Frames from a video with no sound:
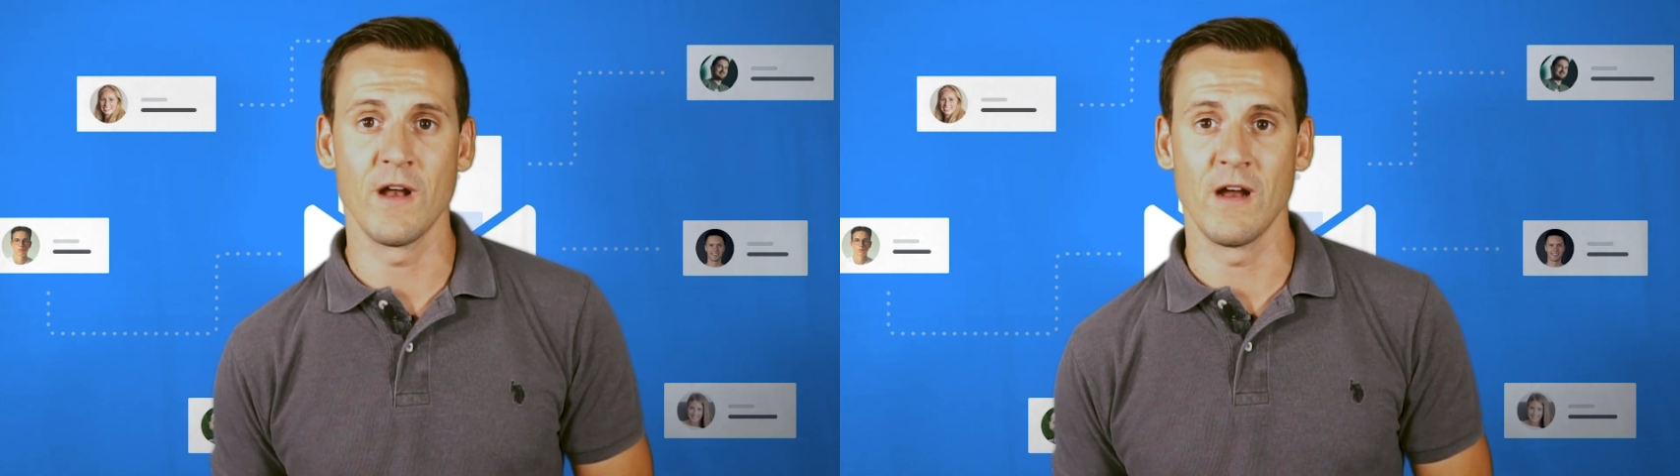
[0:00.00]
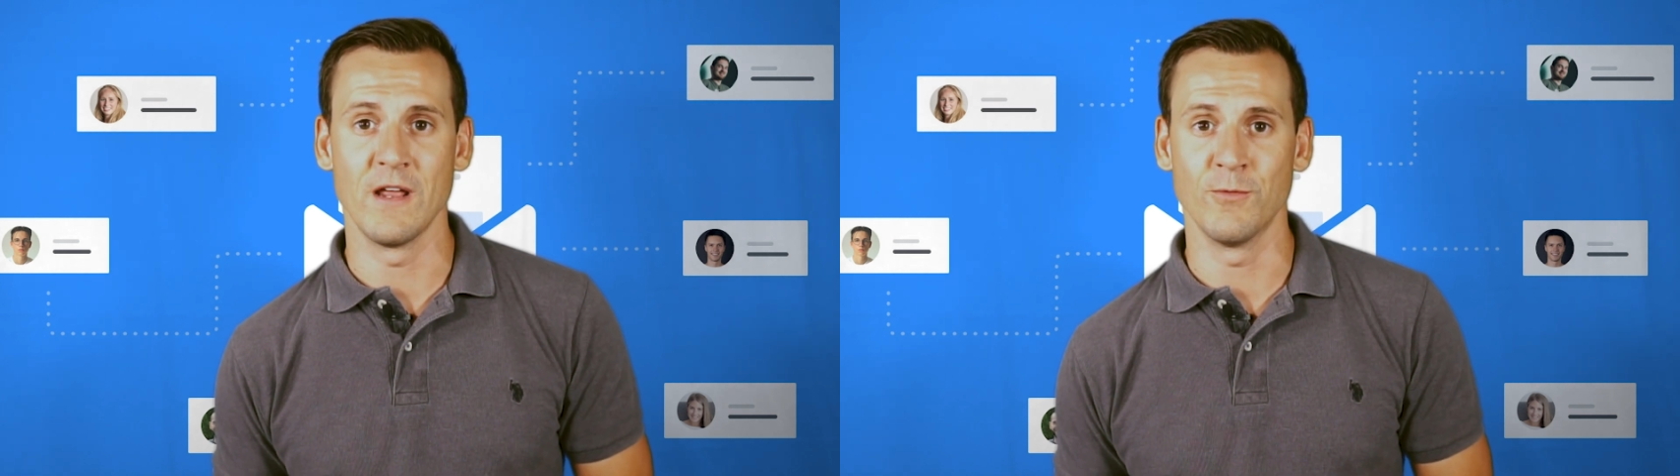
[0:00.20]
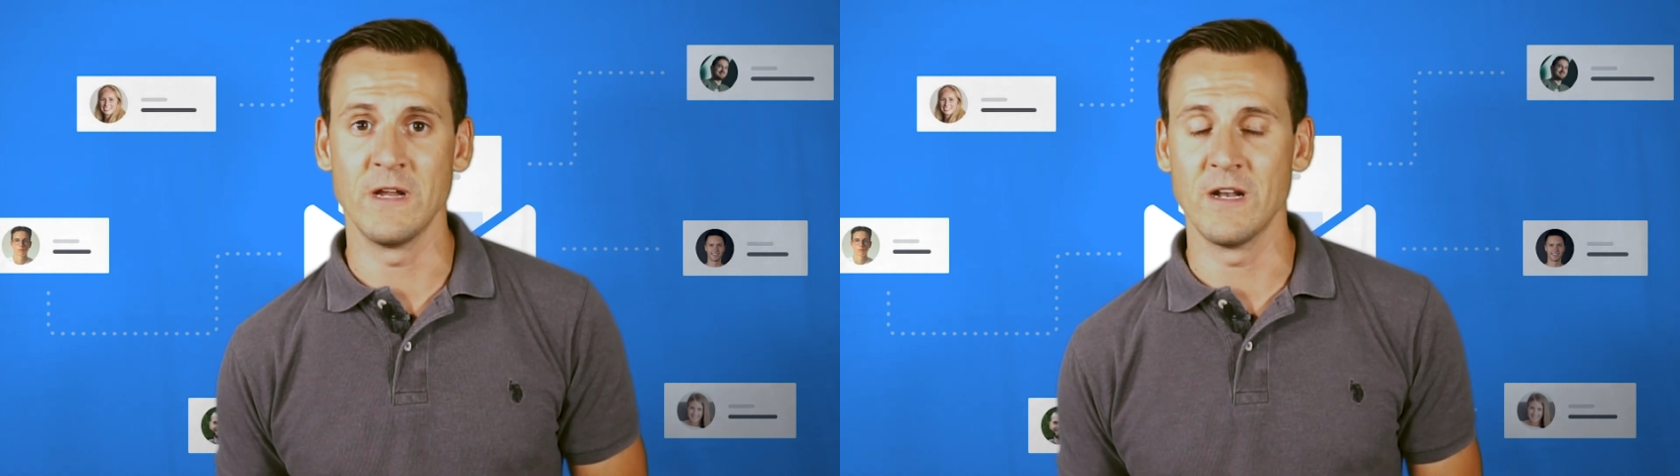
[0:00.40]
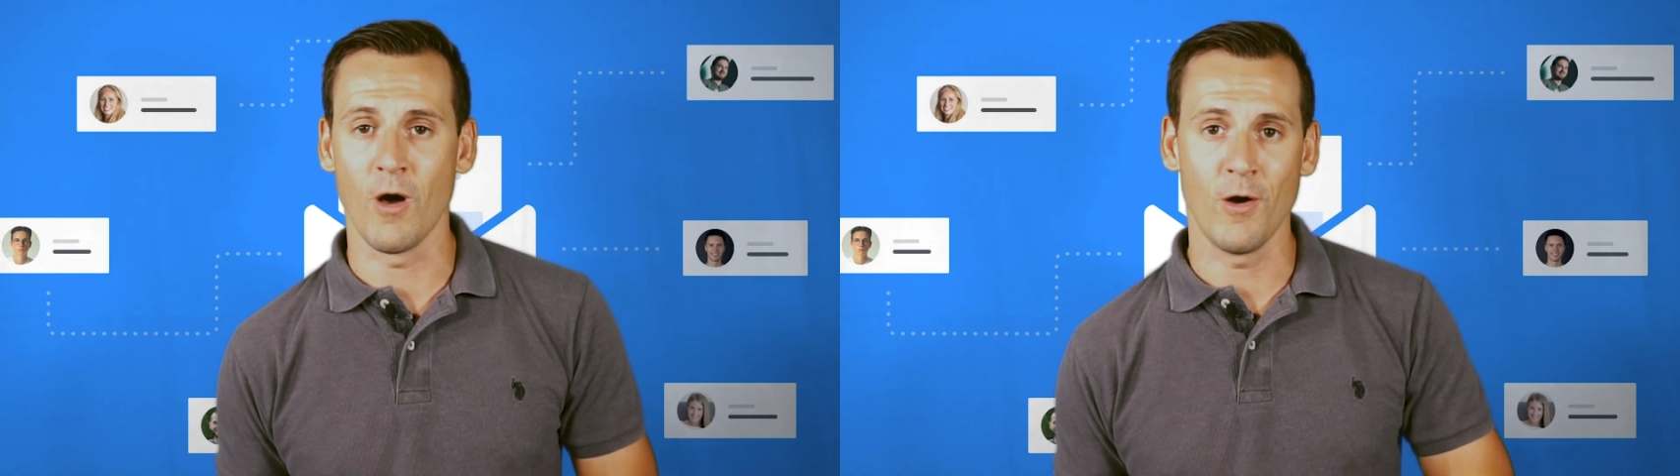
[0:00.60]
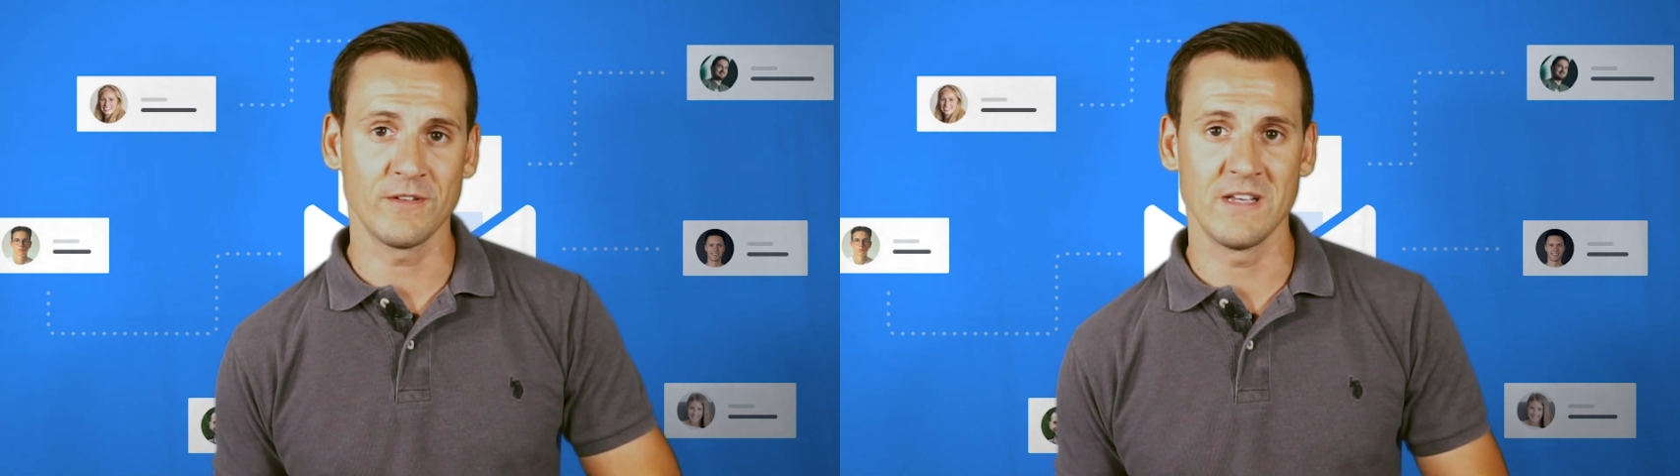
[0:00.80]
there and read
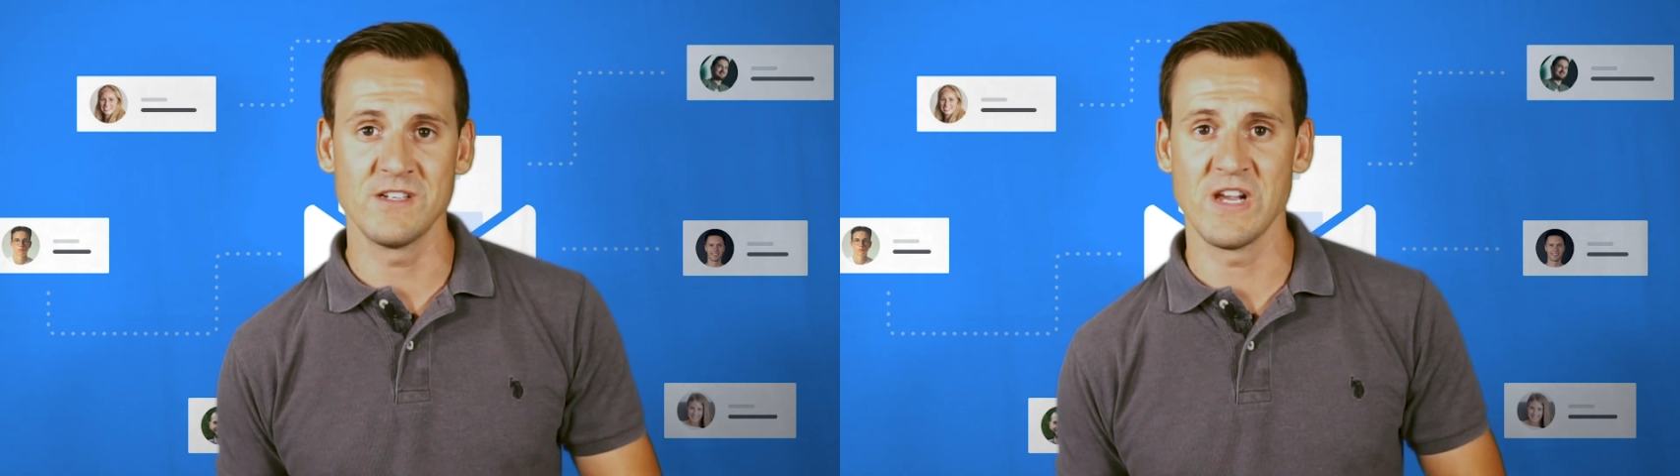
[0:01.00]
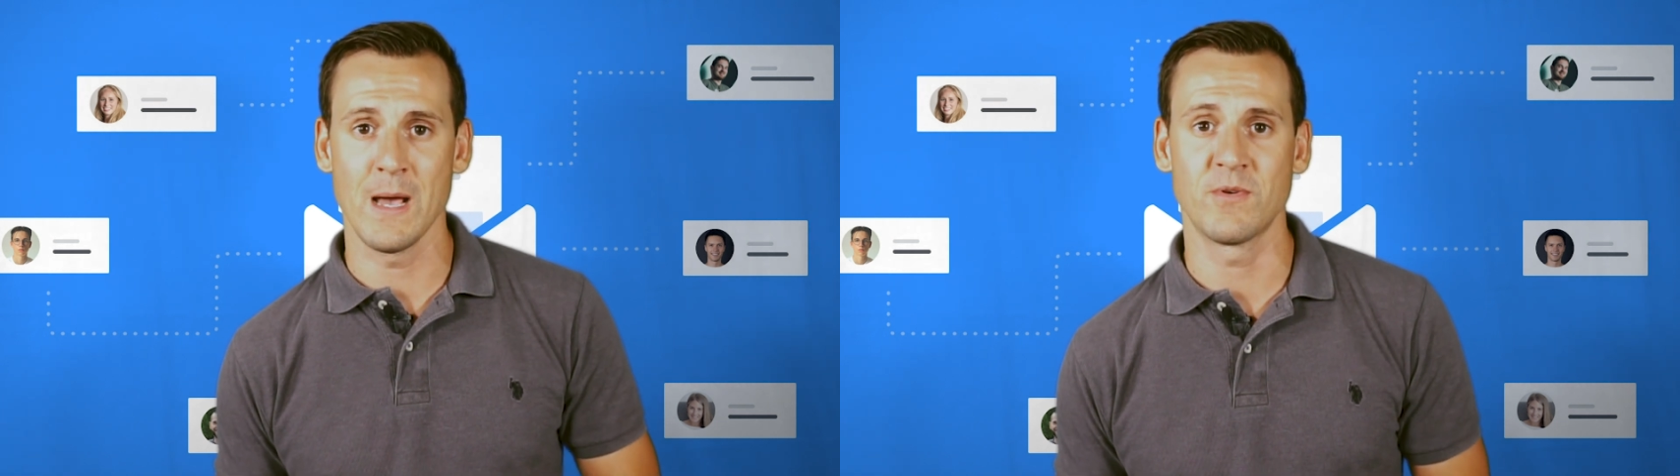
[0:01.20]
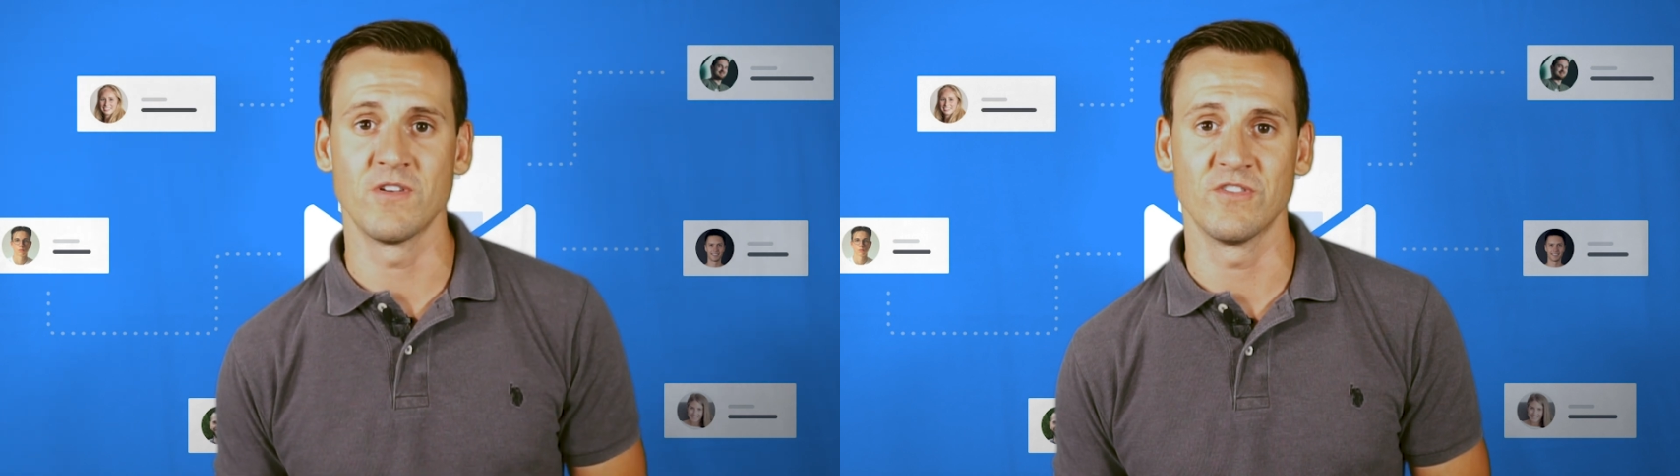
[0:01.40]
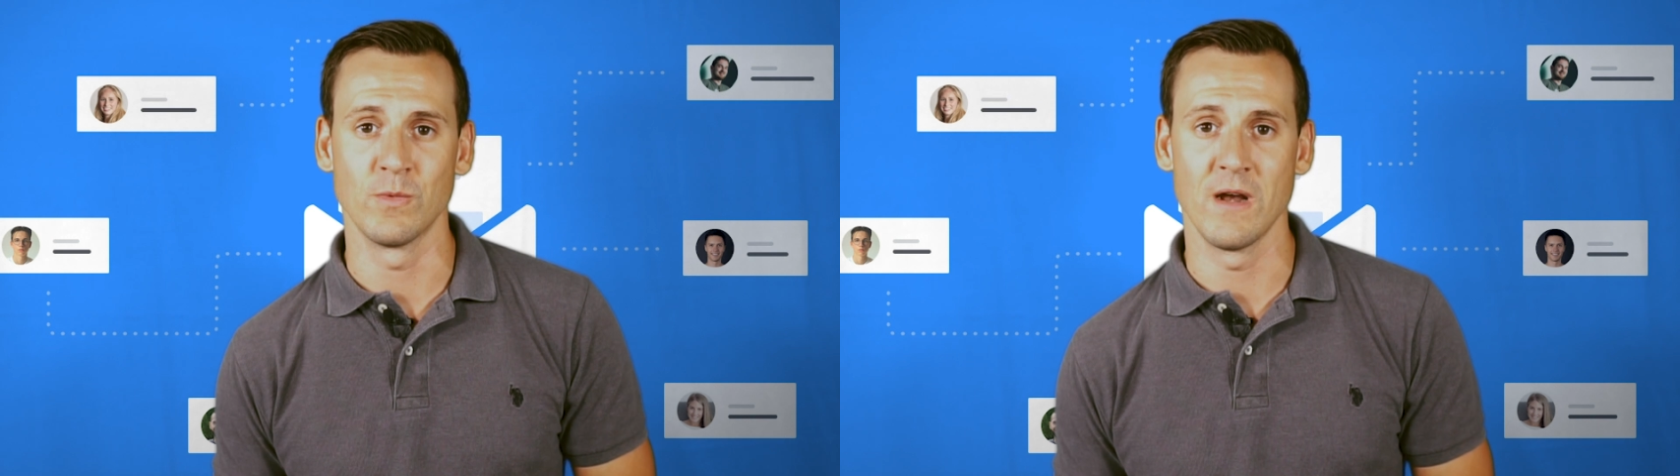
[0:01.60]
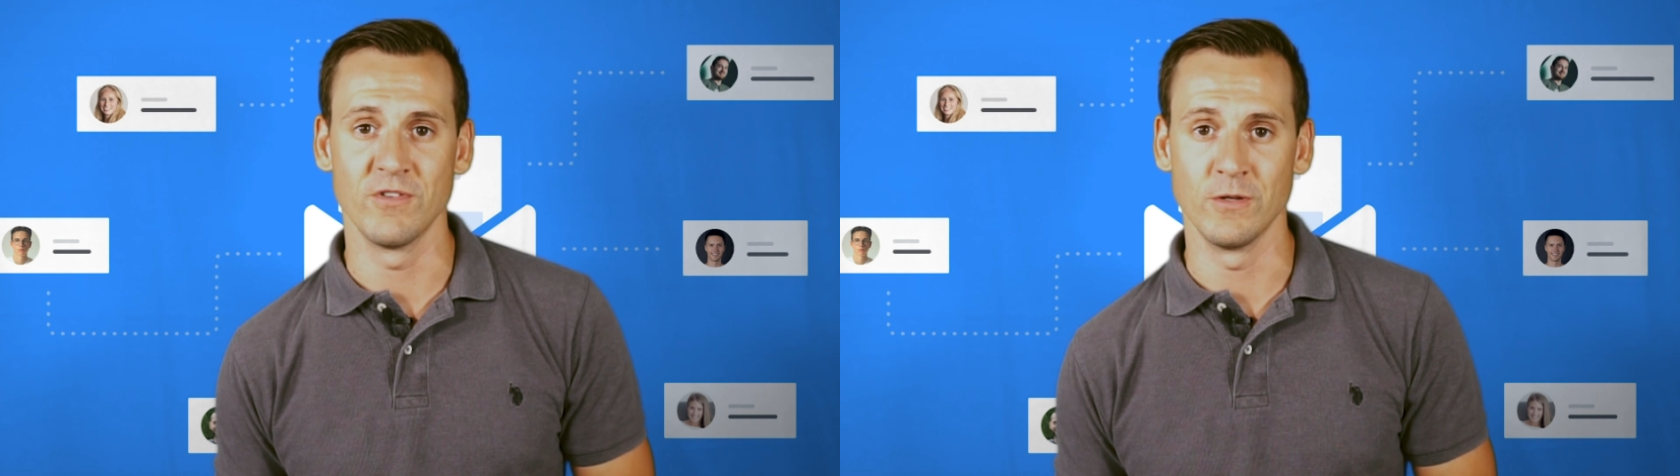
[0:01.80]
all 10 chapters
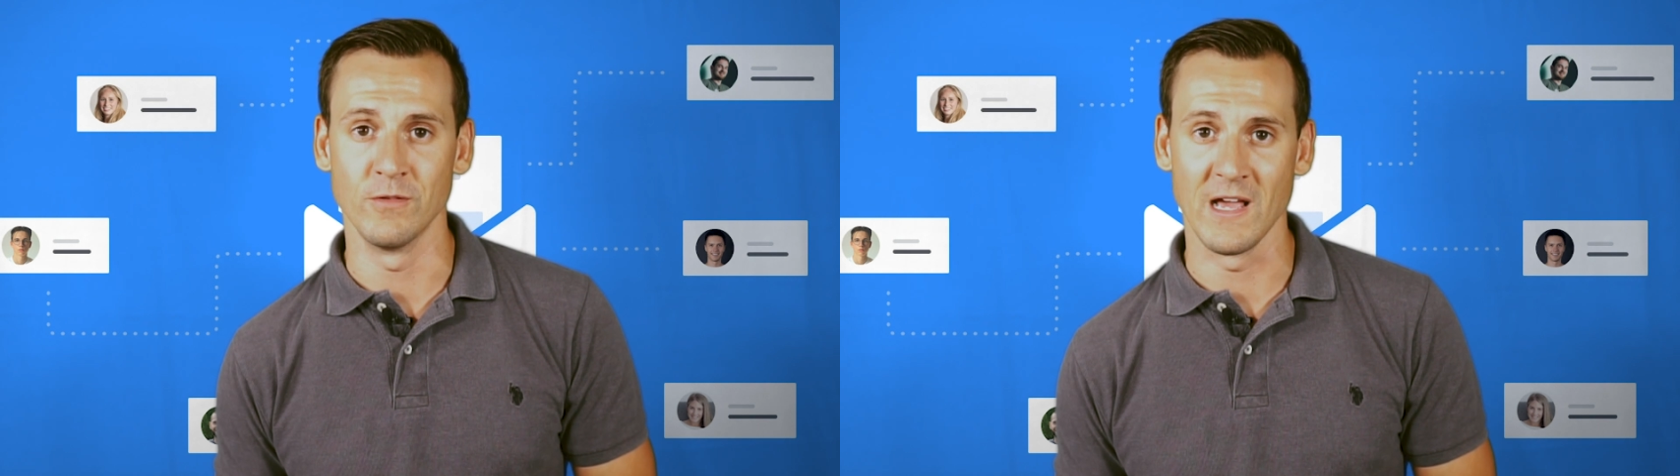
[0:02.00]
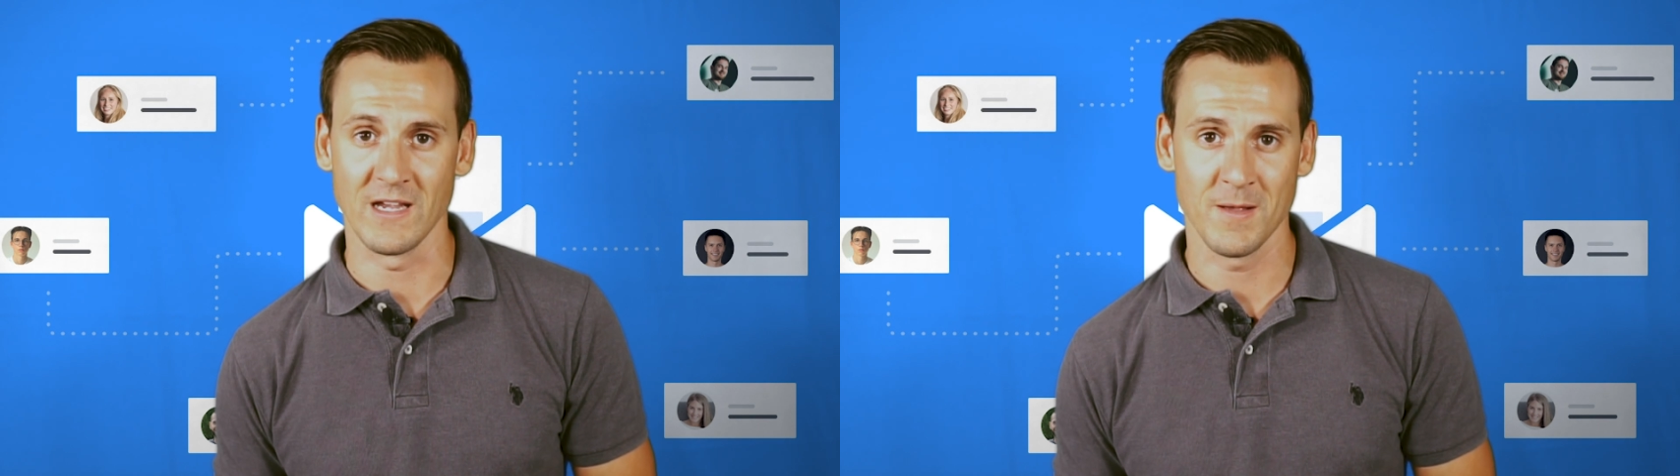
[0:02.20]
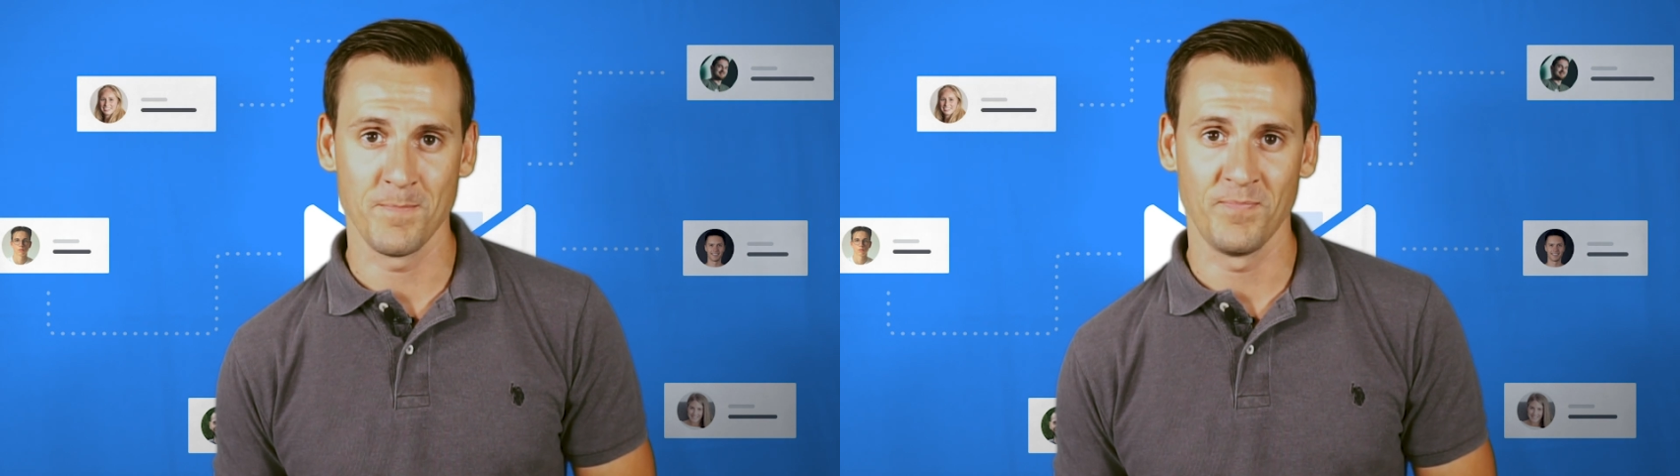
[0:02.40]
whenever you'd like.